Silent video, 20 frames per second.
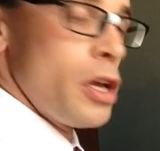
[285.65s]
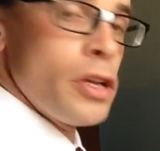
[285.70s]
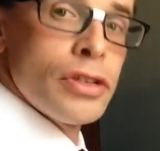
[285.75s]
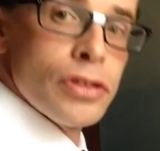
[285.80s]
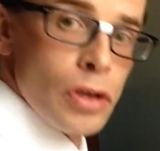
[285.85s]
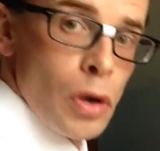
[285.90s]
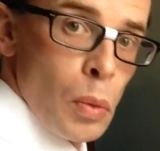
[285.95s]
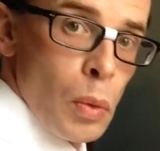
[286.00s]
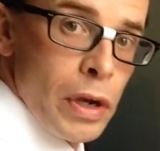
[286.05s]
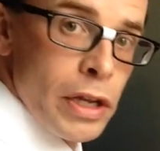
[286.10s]

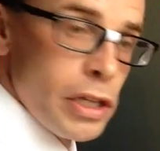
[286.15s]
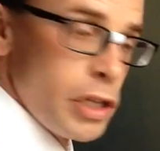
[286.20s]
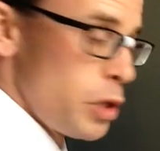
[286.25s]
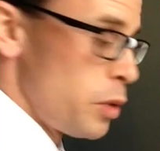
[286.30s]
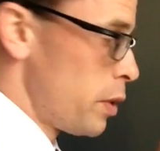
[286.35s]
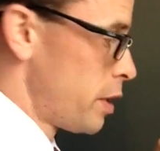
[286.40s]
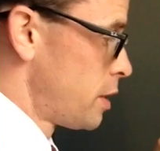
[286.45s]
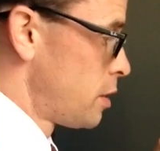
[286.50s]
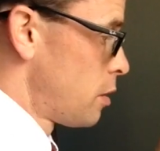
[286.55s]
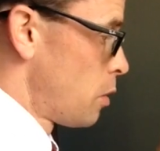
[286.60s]
So
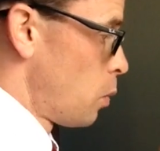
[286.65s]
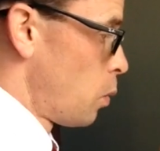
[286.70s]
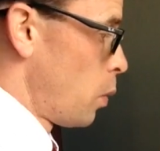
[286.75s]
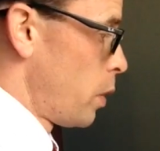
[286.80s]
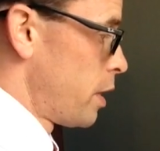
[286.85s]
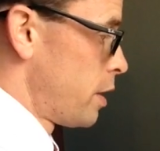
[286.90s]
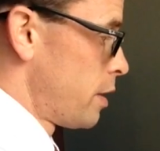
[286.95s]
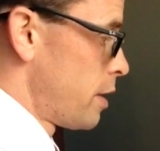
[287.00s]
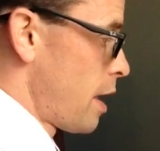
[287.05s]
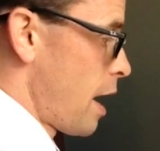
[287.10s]

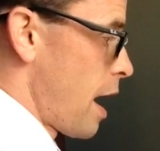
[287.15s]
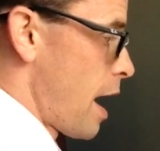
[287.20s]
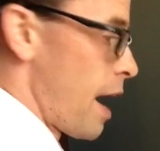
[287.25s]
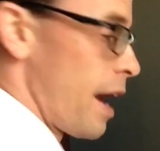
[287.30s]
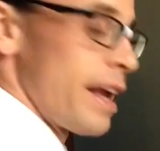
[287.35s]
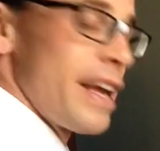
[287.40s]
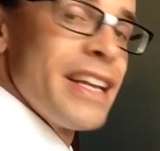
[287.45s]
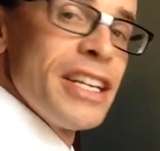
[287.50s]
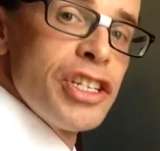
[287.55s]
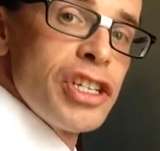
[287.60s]
when
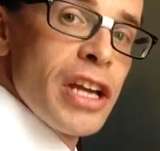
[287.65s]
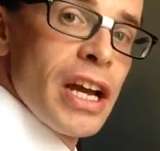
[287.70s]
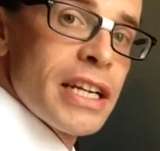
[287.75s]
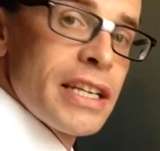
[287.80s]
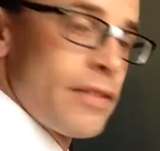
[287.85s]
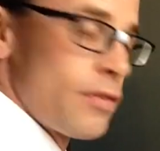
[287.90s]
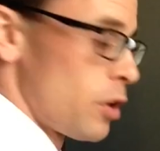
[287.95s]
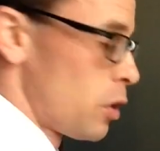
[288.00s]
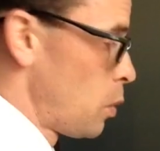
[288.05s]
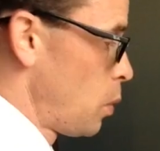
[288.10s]
I
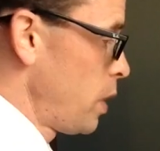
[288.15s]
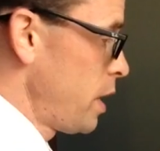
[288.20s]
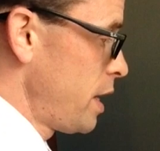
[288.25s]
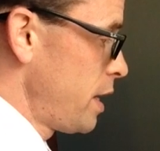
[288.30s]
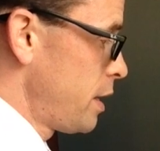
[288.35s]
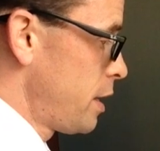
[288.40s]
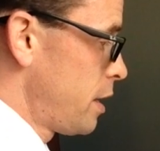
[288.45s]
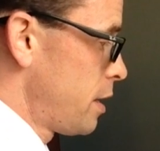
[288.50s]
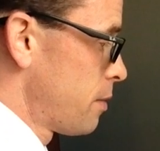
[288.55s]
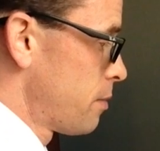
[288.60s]
inject every
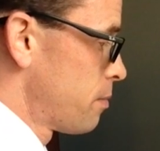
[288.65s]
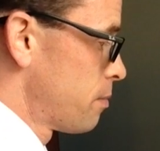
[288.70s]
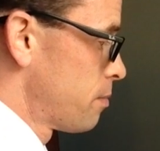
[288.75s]
week,